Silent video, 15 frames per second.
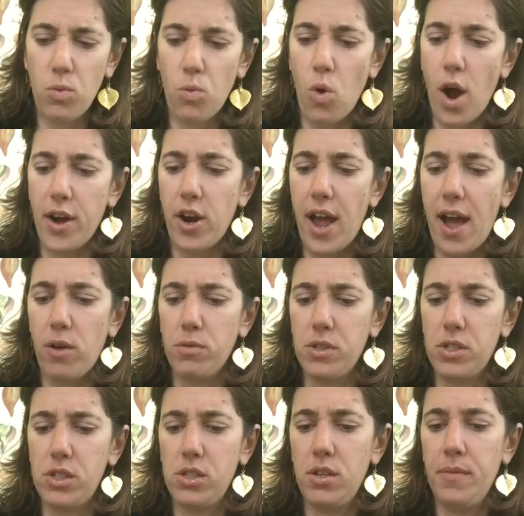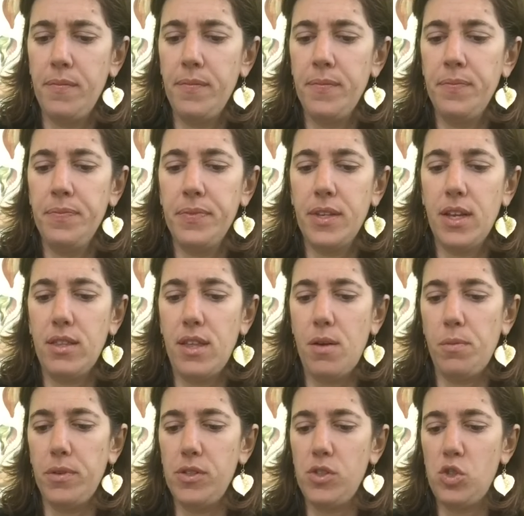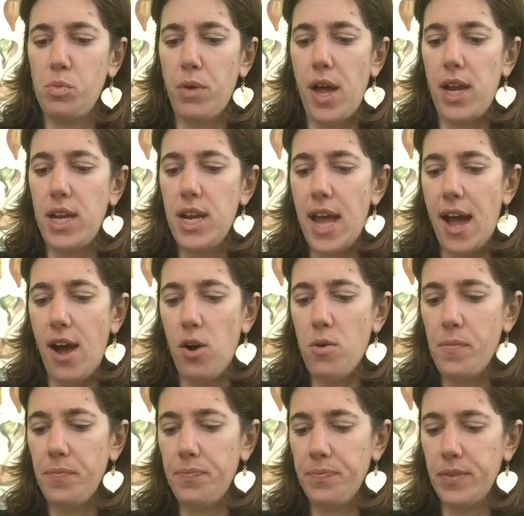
water out. And then we'll spread it out.